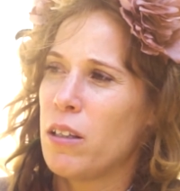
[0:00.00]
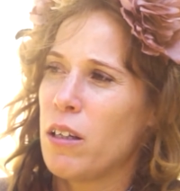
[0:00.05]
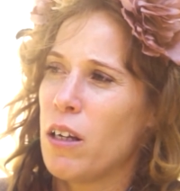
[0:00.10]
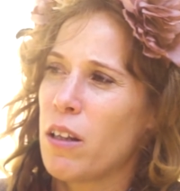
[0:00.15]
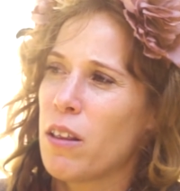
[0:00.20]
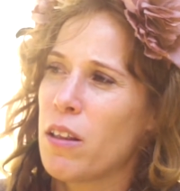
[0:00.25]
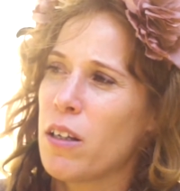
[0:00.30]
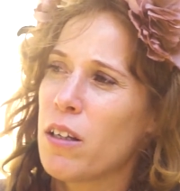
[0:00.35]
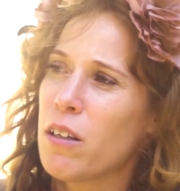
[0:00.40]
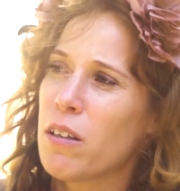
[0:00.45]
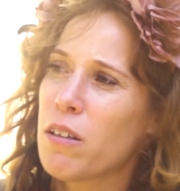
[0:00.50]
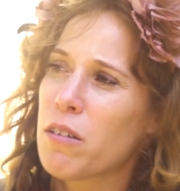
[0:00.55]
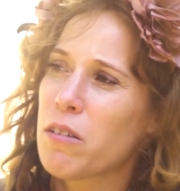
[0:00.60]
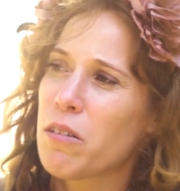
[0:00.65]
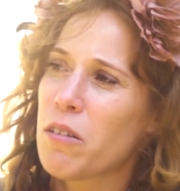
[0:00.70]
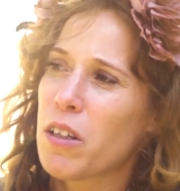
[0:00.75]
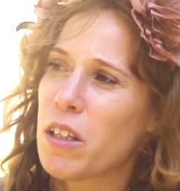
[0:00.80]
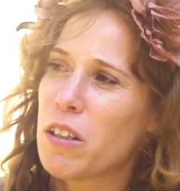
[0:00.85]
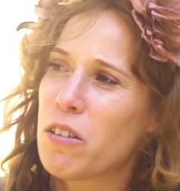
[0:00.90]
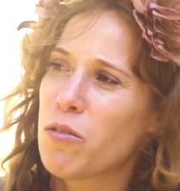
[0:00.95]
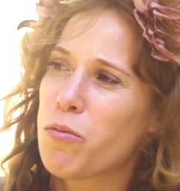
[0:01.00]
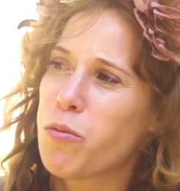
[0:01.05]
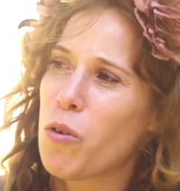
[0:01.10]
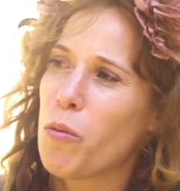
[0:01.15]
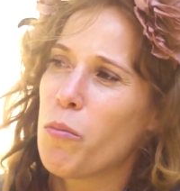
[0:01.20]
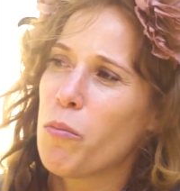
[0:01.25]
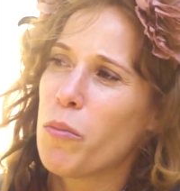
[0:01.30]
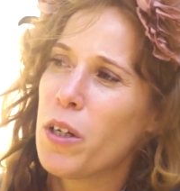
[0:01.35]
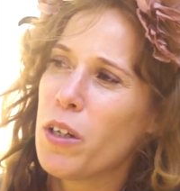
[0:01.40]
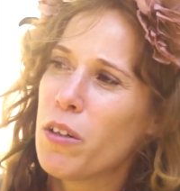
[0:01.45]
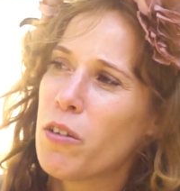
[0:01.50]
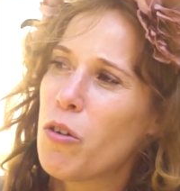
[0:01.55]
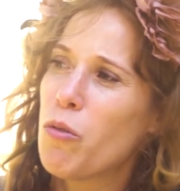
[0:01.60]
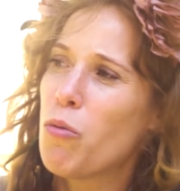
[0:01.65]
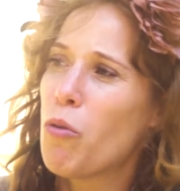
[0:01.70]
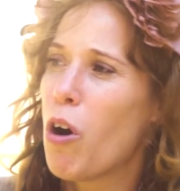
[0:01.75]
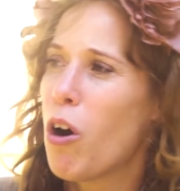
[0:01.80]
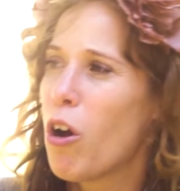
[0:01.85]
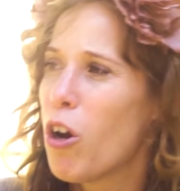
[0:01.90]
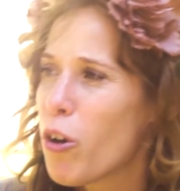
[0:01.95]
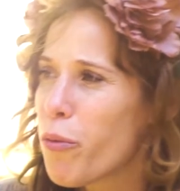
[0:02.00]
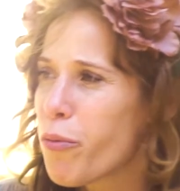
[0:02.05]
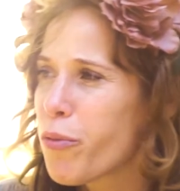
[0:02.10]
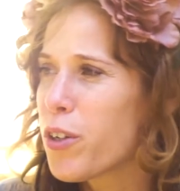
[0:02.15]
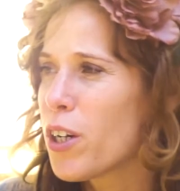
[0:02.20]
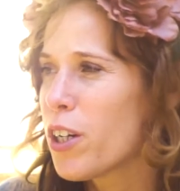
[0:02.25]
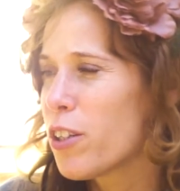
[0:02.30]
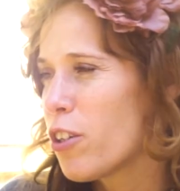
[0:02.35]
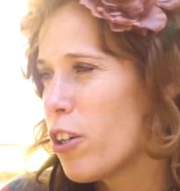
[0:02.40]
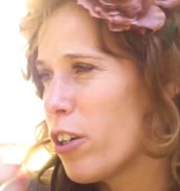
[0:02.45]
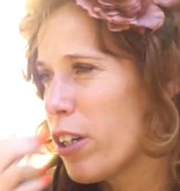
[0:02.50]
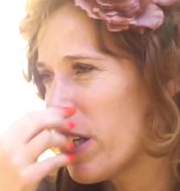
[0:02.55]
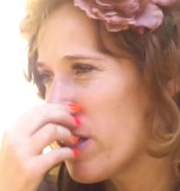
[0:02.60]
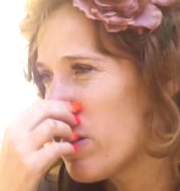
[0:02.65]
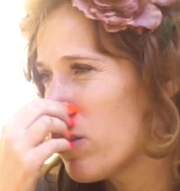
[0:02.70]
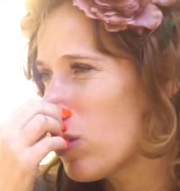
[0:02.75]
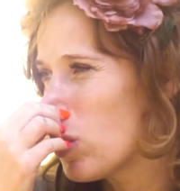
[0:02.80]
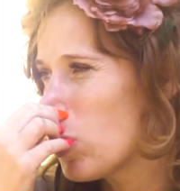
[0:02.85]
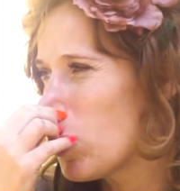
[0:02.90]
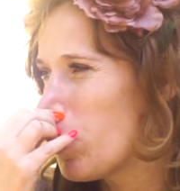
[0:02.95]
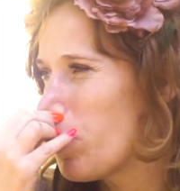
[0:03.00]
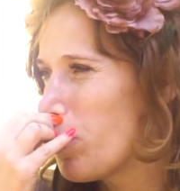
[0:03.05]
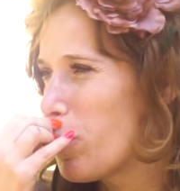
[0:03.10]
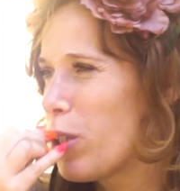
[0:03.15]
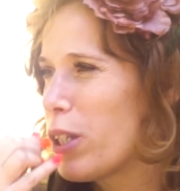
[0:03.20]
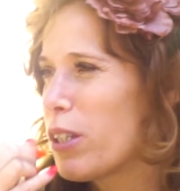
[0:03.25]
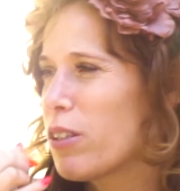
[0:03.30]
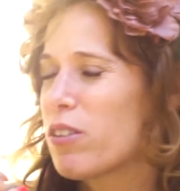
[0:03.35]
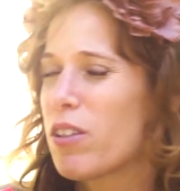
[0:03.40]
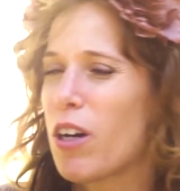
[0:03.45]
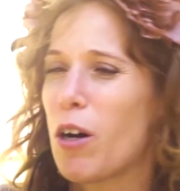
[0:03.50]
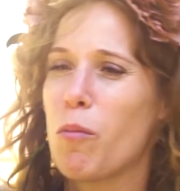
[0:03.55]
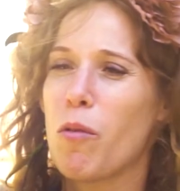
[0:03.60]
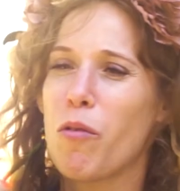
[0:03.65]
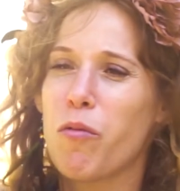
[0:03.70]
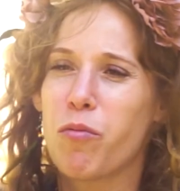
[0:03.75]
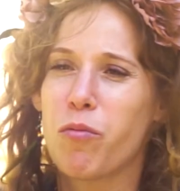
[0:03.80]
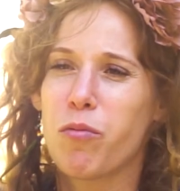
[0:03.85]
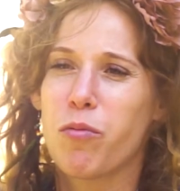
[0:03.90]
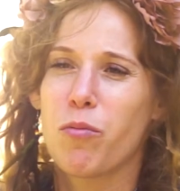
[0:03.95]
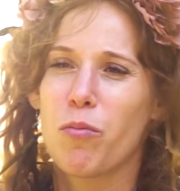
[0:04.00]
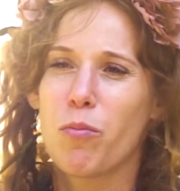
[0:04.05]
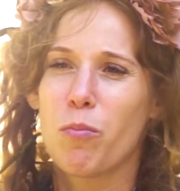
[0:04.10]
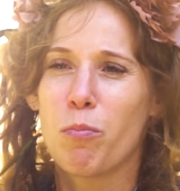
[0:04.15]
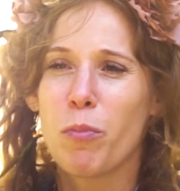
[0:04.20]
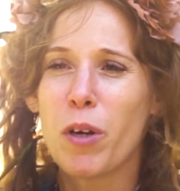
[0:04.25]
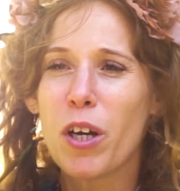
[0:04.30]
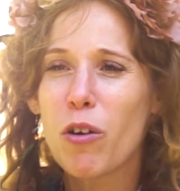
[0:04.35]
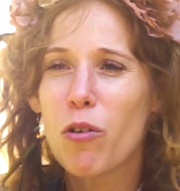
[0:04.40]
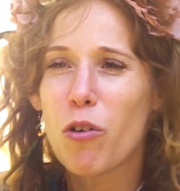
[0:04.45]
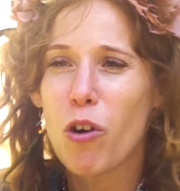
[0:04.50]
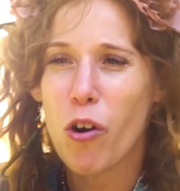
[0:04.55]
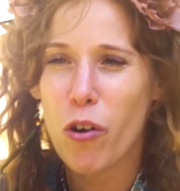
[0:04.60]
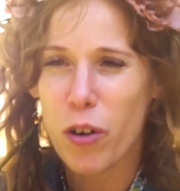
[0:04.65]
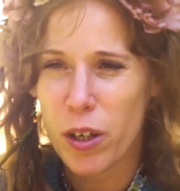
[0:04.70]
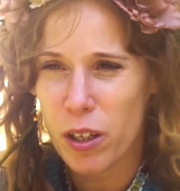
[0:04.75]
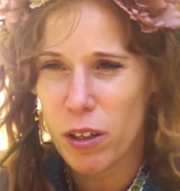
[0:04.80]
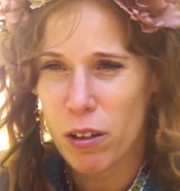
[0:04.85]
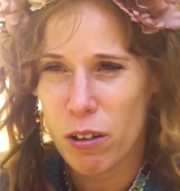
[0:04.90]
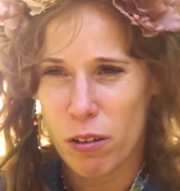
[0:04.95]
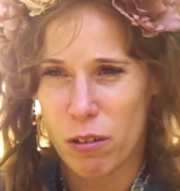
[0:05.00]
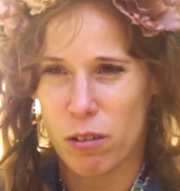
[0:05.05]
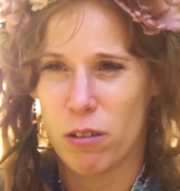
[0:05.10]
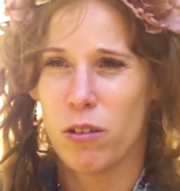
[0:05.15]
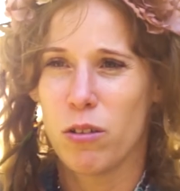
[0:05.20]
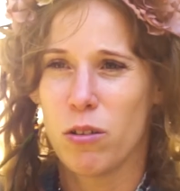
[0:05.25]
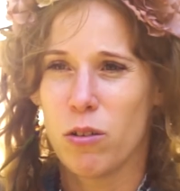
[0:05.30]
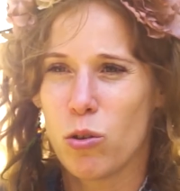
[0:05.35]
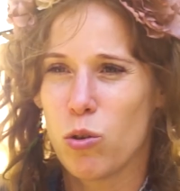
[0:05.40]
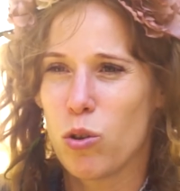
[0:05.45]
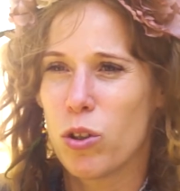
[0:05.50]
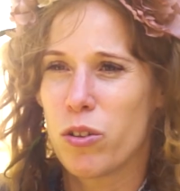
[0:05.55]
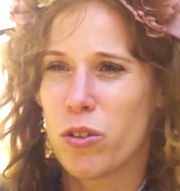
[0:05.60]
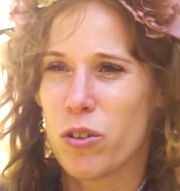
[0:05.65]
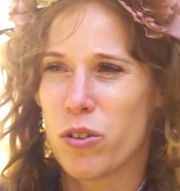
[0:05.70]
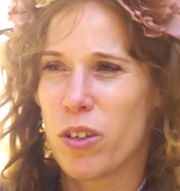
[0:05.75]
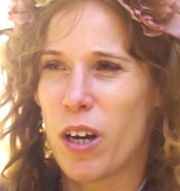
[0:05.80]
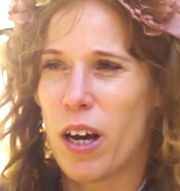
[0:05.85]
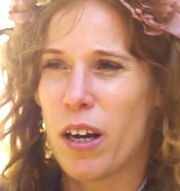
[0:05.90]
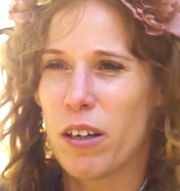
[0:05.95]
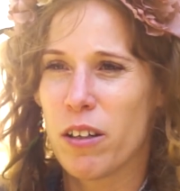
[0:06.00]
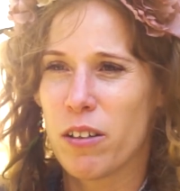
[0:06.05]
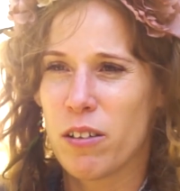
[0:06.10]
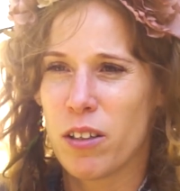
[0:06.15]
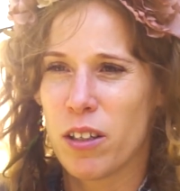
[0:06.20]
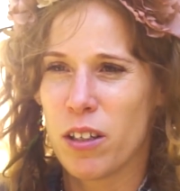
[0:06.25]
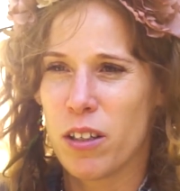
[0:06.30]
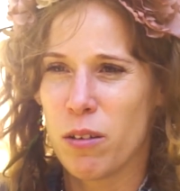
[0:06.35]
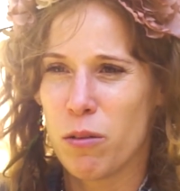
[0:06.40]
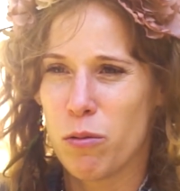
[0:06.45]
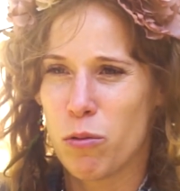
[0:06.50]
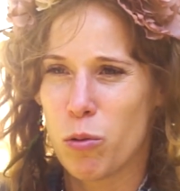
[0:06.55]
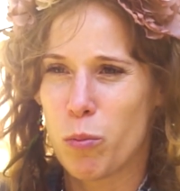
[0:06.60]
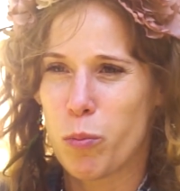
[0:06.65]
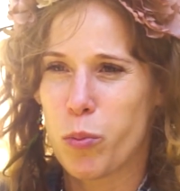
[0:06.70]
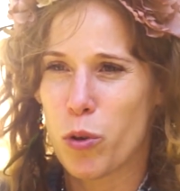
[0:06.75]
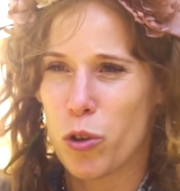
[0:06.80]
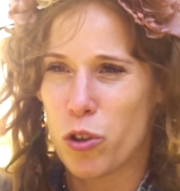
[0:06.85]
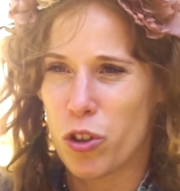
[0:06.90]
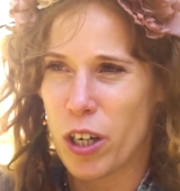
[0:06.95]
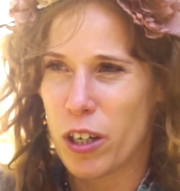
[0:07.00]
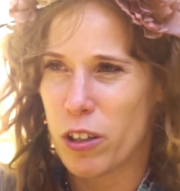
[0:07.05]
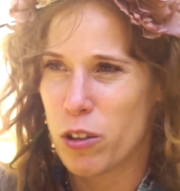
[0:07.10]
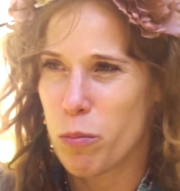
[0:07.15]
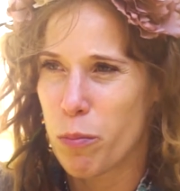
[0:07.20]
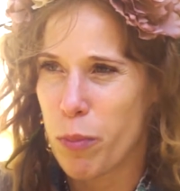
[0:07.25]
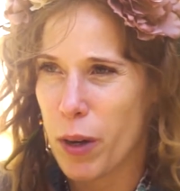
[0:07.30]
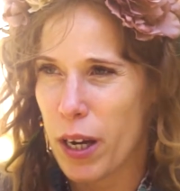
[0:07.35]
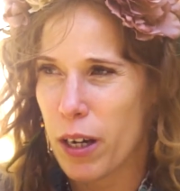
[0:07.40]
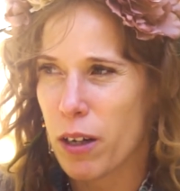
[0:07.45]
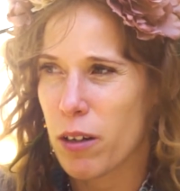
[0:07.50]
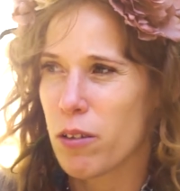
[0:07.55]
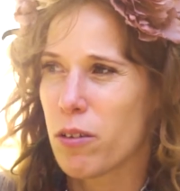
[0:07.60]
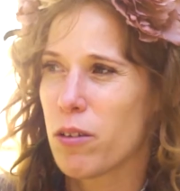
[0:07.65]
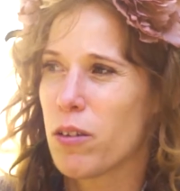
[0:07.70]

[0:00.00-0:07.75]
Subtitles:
I think that for me the role of theater is to bring some of mirroring to a society, to project back